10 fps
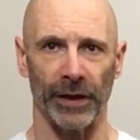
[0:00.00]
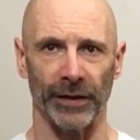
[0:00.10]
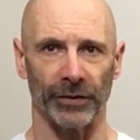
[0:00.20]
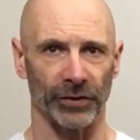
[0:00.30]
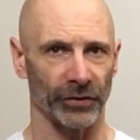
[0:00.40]

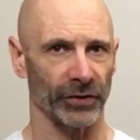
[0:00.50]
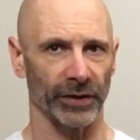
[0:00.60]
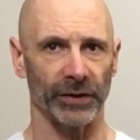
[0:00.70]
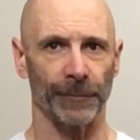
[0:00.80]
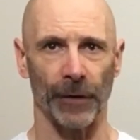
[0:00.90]
ages of
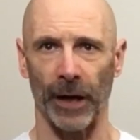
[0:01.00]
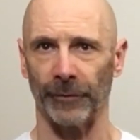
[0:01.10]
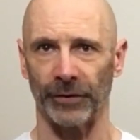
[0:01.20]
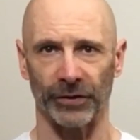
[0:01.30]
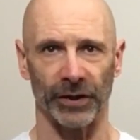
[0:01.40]

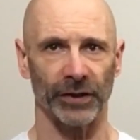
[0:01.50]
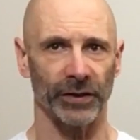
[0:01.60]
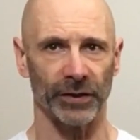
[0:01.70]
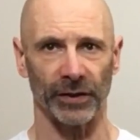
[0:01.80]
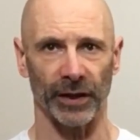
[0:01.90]
65 to
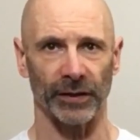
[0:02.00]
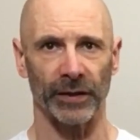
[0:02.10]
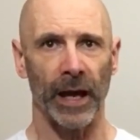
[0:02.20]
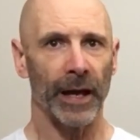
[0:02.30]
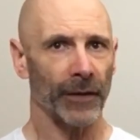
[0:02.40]
66
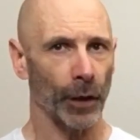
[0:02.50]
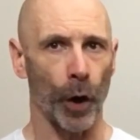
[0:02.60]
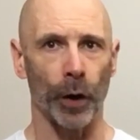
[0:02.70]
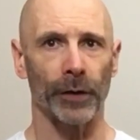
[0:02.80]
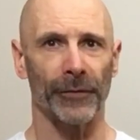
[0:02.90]
that
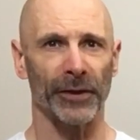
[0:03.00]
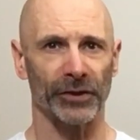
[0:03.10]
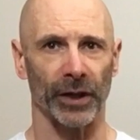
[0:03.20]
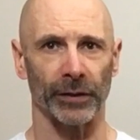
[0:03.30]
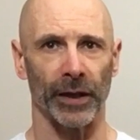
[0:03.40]
all of a
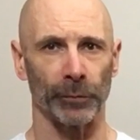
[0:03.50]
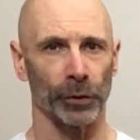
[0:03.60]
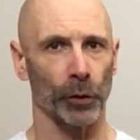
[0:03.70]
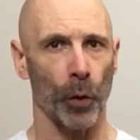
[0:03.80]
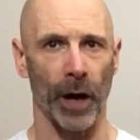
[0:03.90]
sudden they
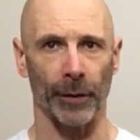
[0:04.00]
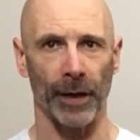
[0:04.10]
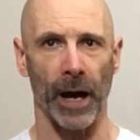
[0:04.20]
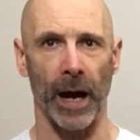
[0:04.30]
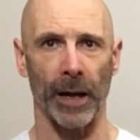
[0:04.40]
required a
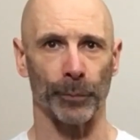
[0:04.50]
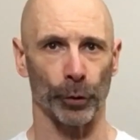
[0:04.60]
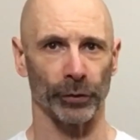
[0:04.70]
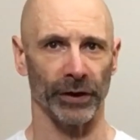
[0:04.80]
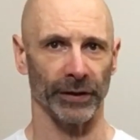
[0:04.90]
high
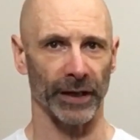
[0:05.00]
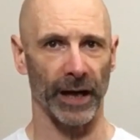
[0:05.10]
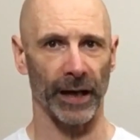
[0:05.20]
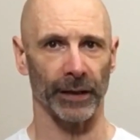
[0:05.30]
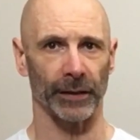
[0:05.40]
protein
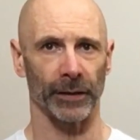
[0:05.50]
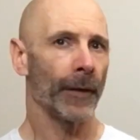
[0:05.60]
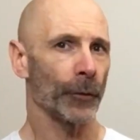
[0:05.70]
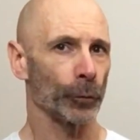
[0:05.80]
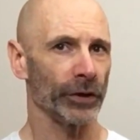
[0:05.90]
diet?
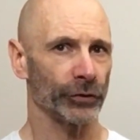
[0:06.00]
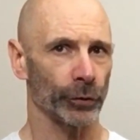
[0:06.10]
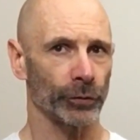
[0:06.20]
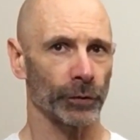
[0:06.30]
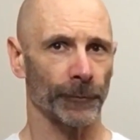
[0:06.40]
The
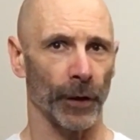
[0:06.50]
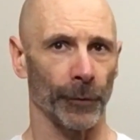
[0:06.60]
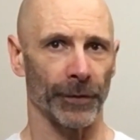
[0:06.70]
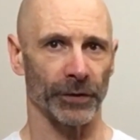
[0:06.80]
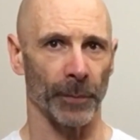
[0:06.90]
researchers
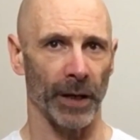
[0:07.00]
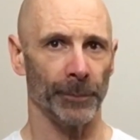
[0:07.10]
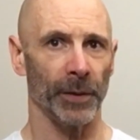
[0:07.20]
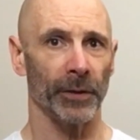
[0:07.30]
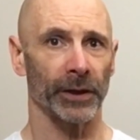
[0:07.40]
felt this might
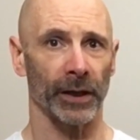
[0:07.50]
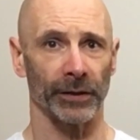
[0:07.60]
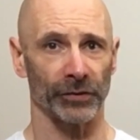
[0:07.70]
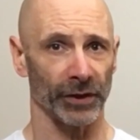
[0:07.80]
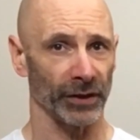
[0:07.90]
be because the